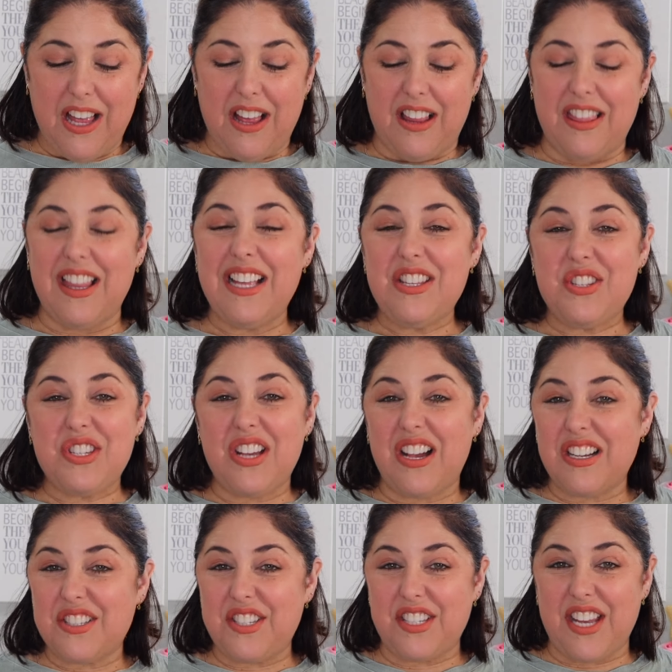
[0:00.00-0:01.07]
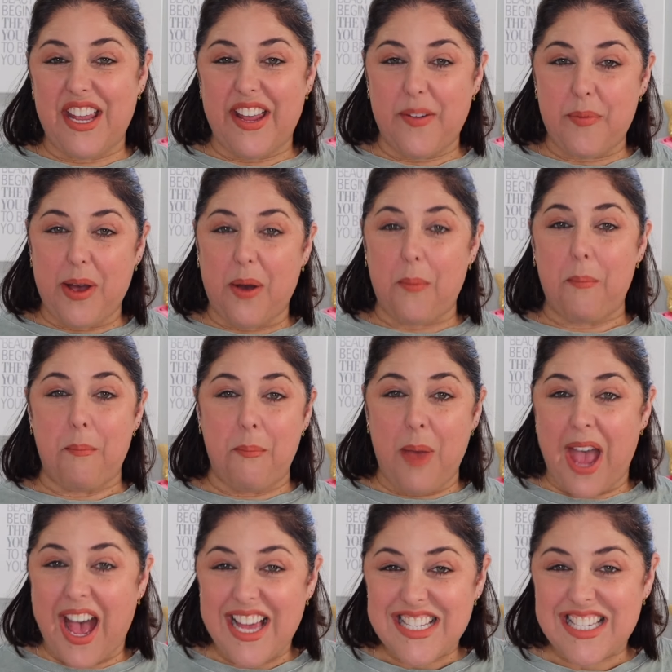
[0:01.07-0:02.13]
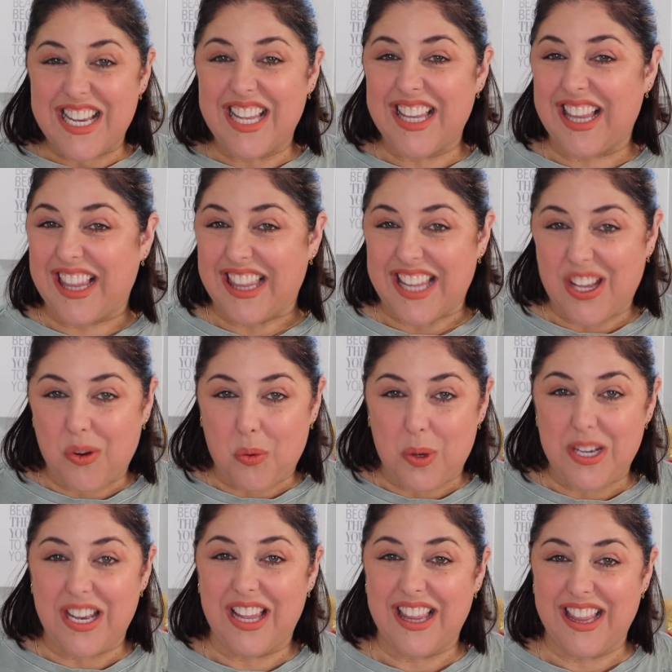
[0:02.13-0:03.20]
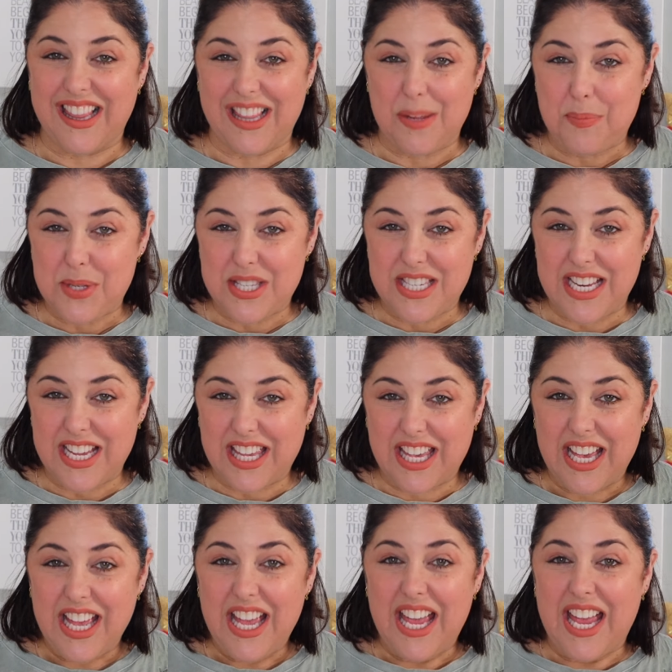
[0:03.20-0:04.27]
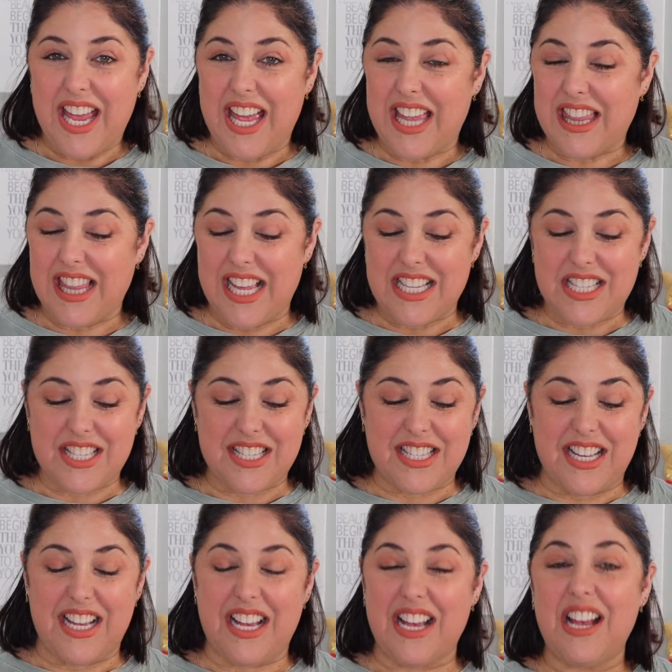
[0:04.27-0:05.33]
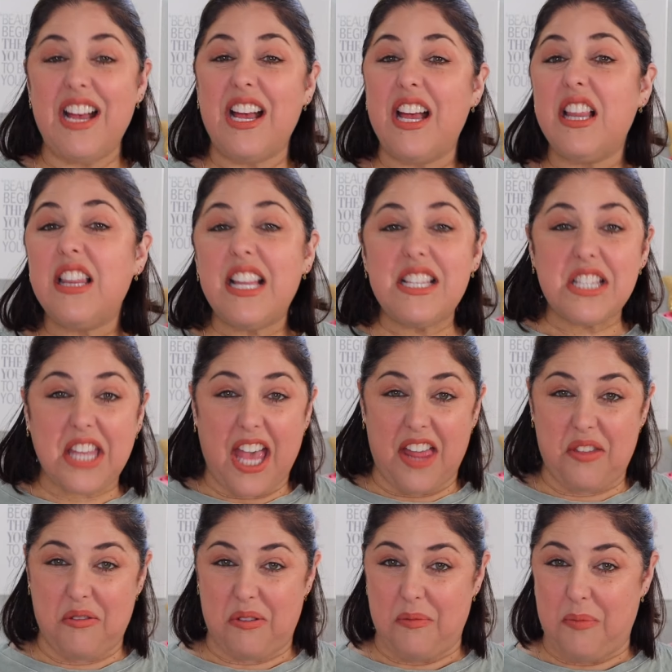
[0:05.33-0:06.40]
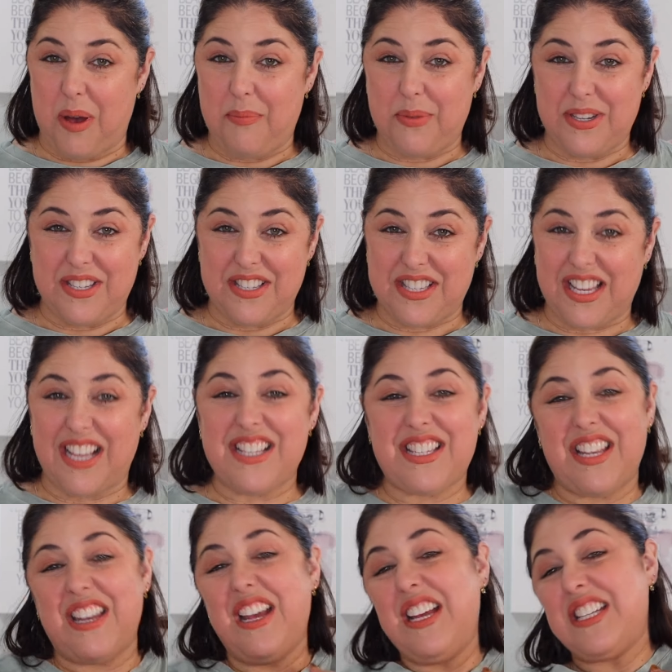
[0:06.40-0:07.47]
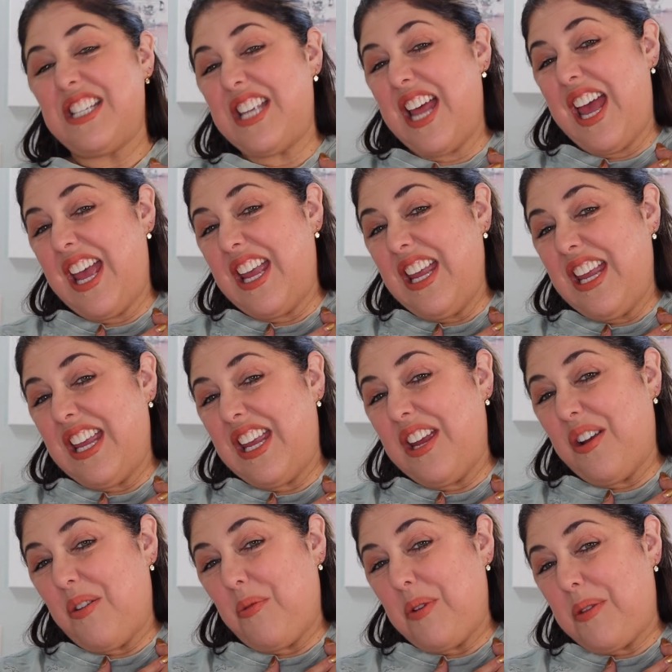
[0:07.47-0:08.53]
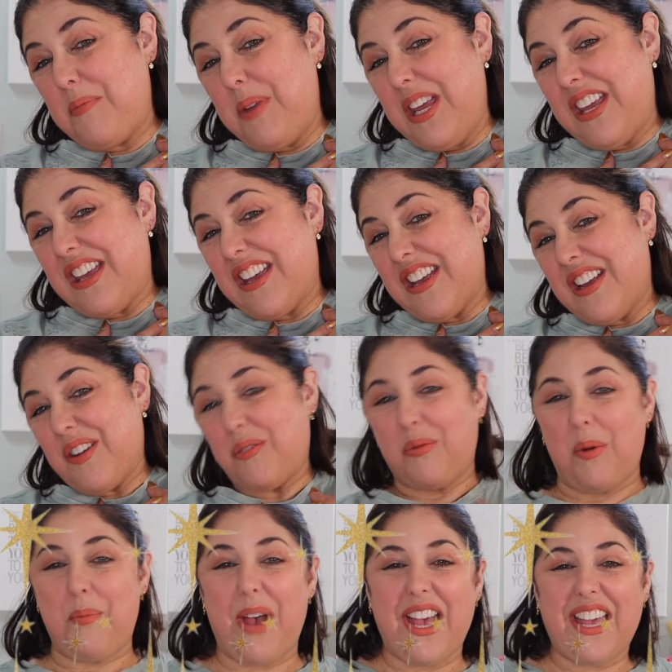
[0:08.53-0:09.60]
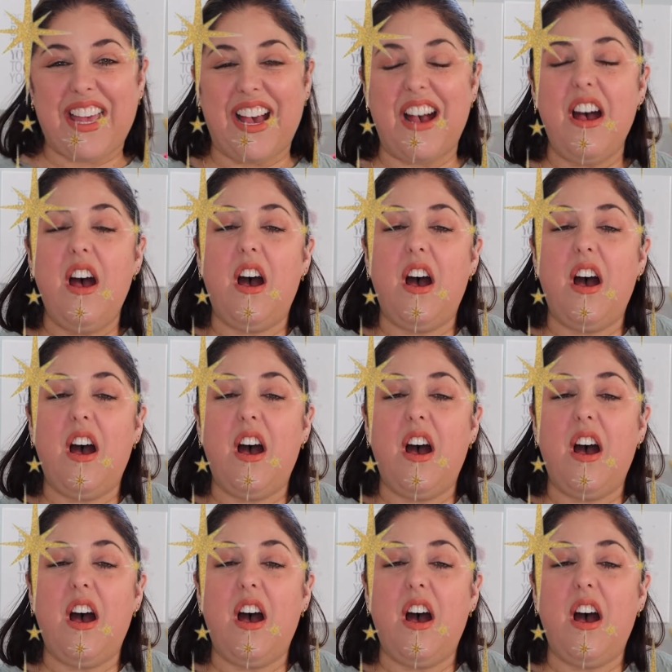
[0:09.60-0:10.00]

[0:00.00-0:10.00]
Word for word: Let's talk today about matte liquid lipstick and let's. Uh, Let's gather them up and discuss it today here with me, Rebecca.